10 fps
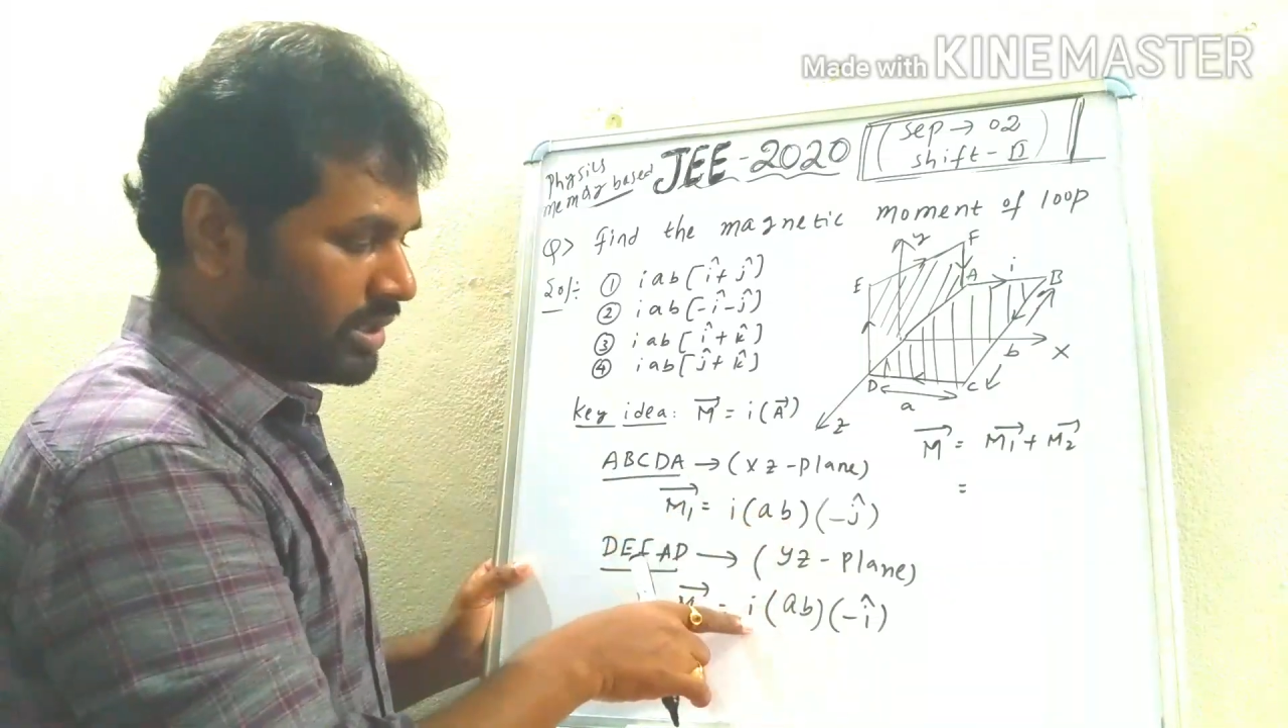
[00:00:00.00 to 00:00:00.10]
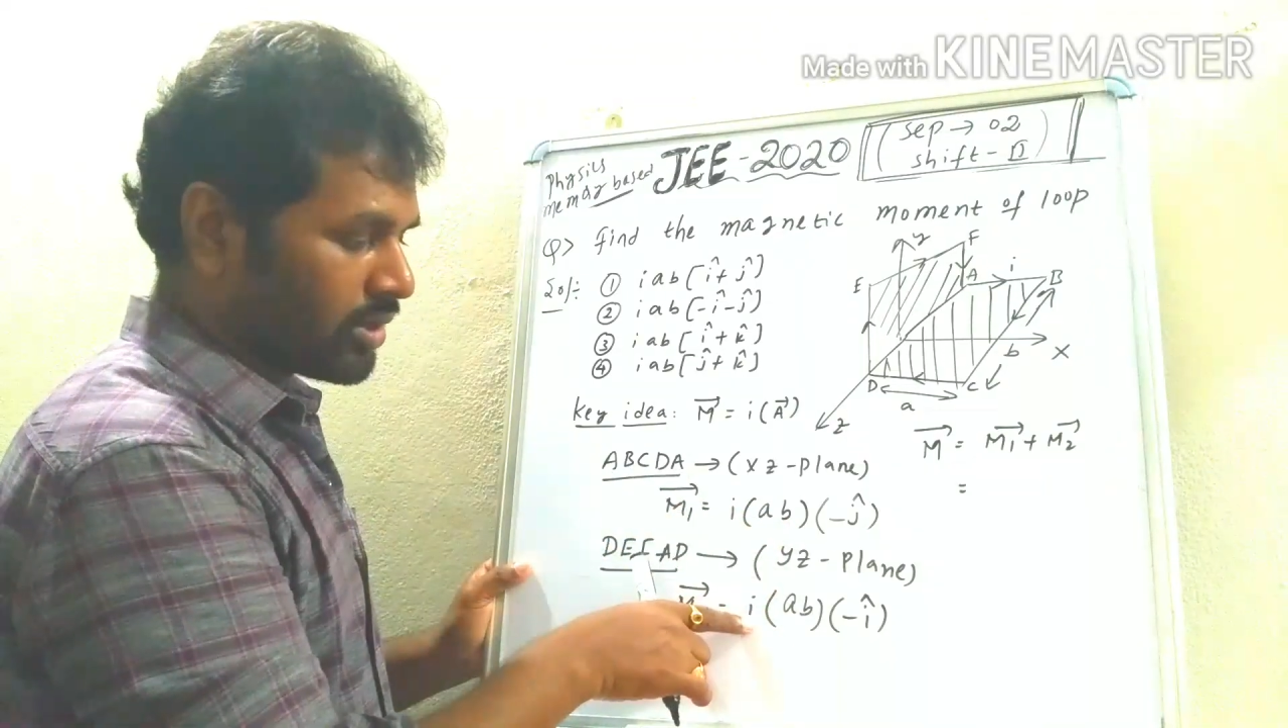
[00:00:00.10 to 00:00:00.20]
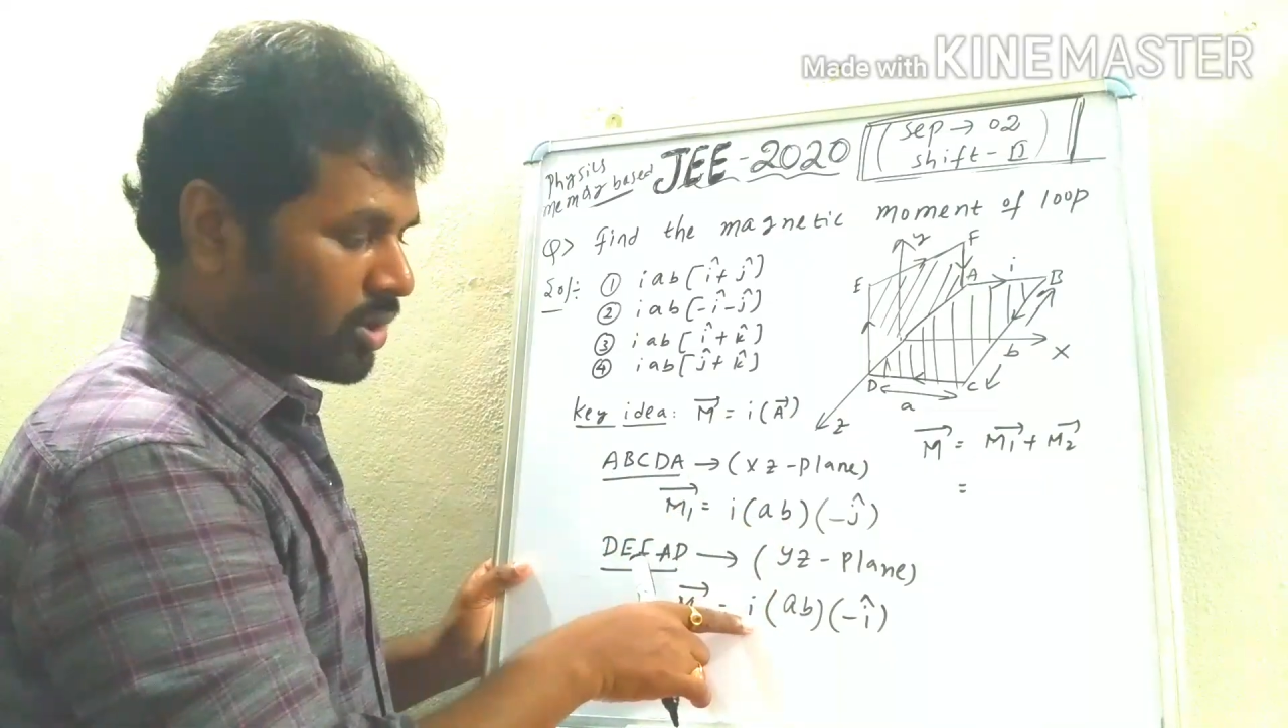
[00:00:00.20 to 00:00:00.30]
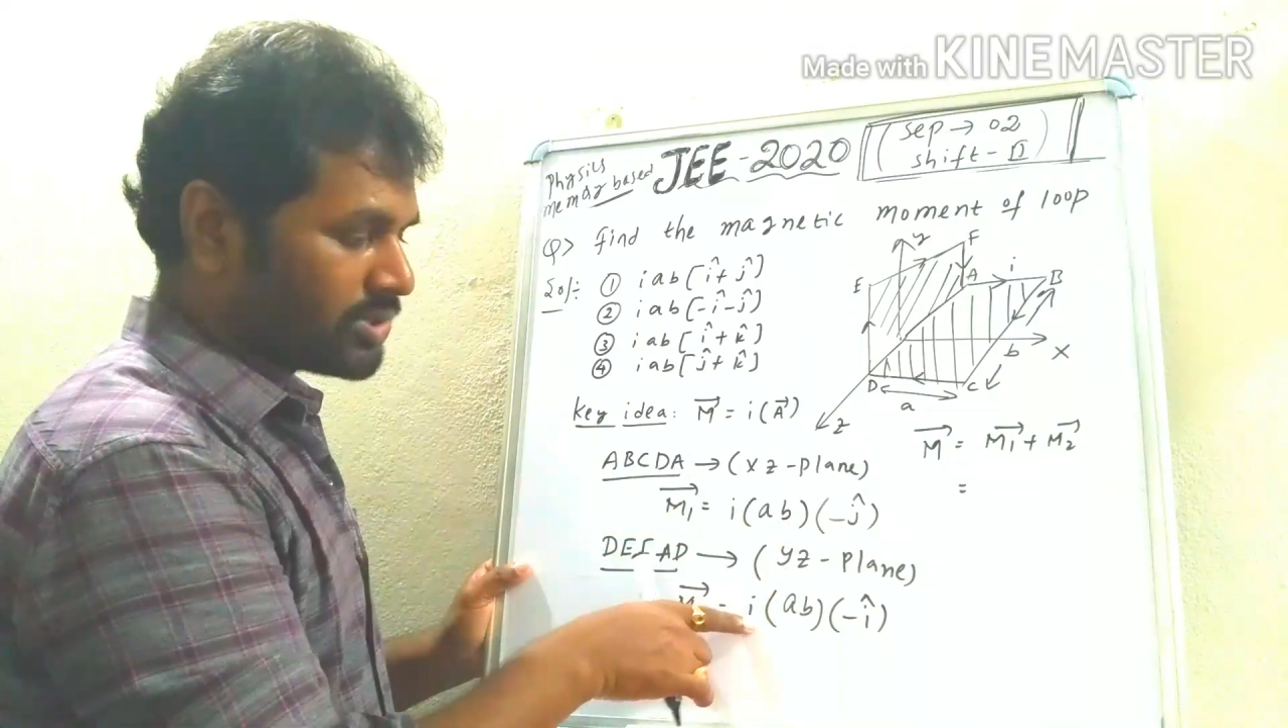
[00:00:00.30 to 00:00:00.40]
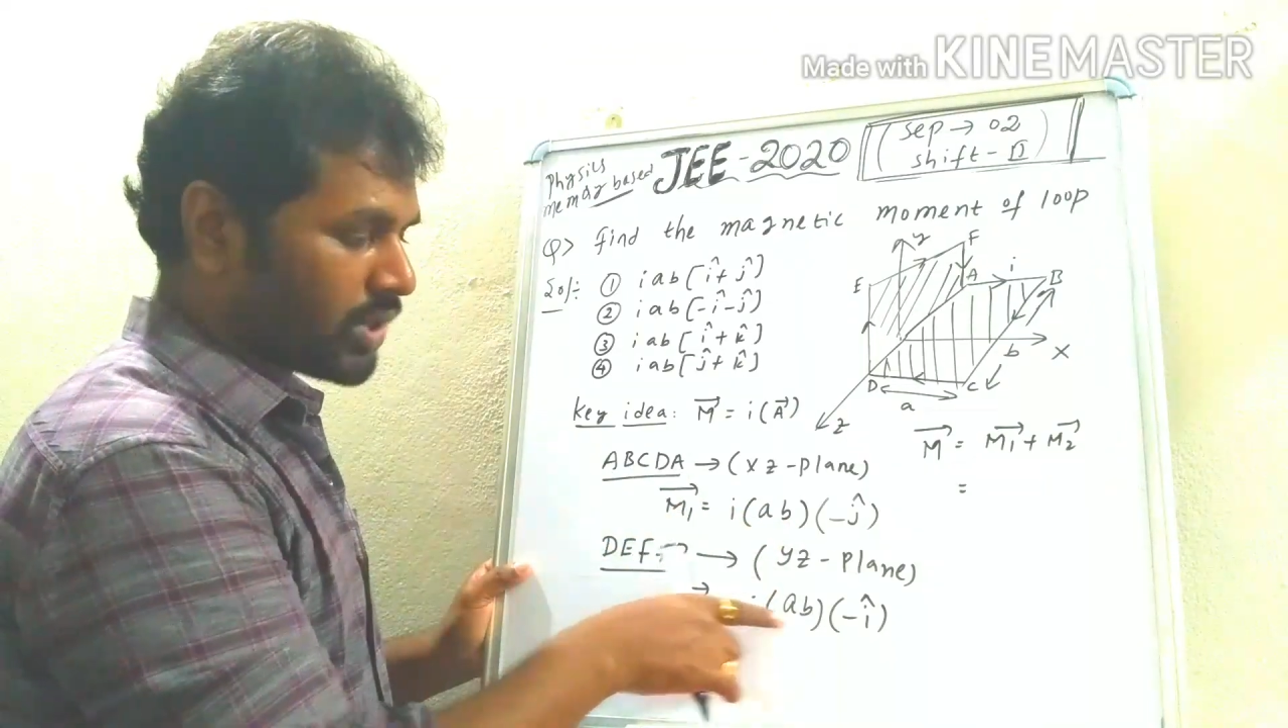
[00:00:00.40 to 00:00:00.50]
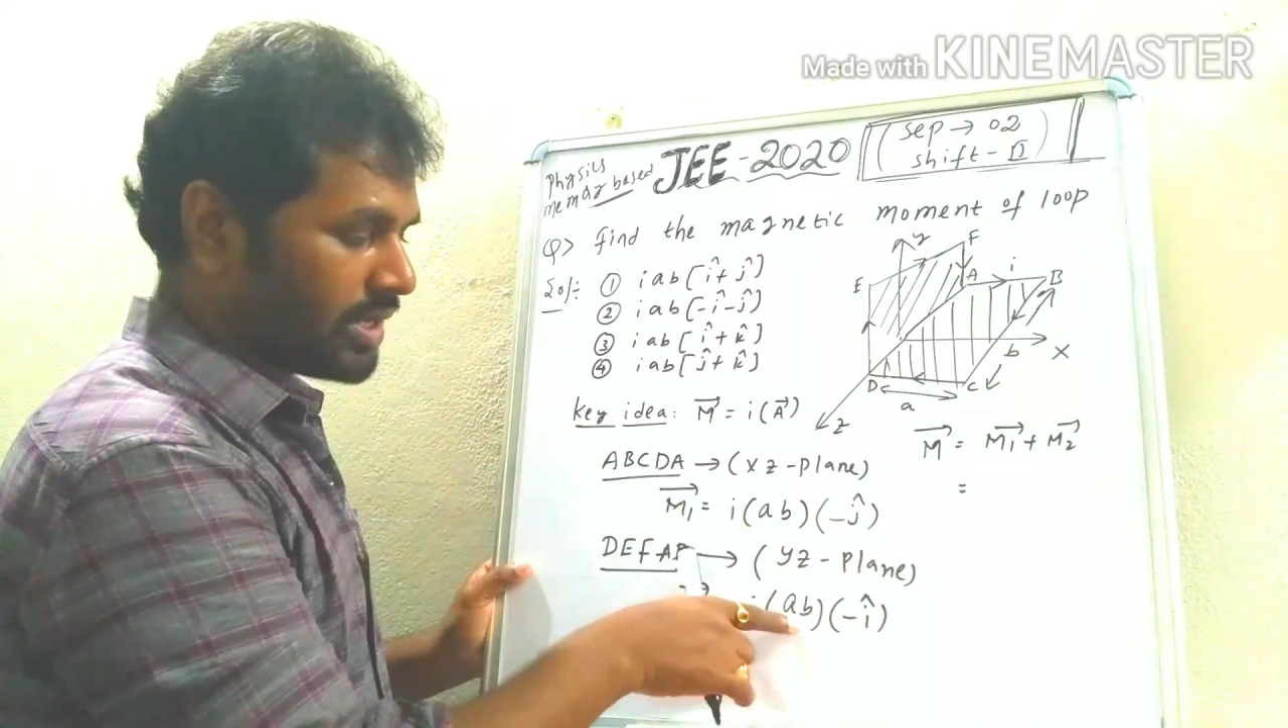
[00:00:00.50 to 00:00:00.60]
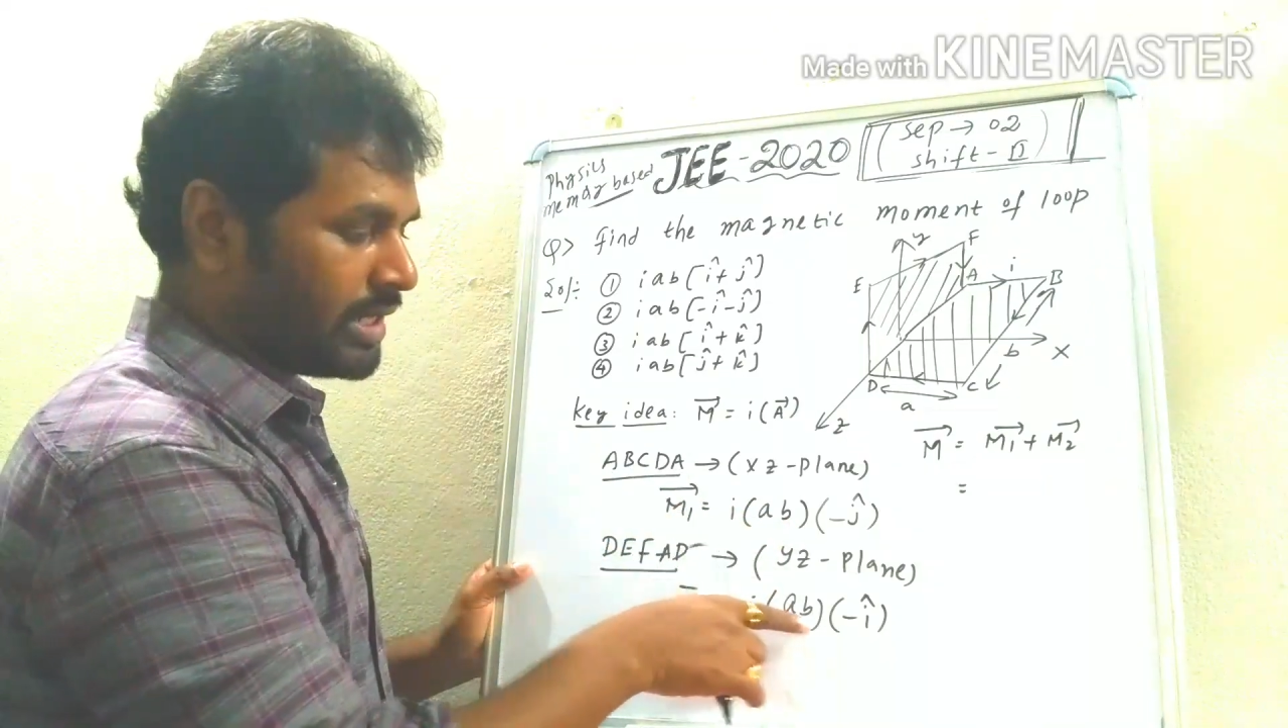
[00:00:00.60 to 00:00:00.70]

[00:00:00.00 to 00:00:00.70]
here also I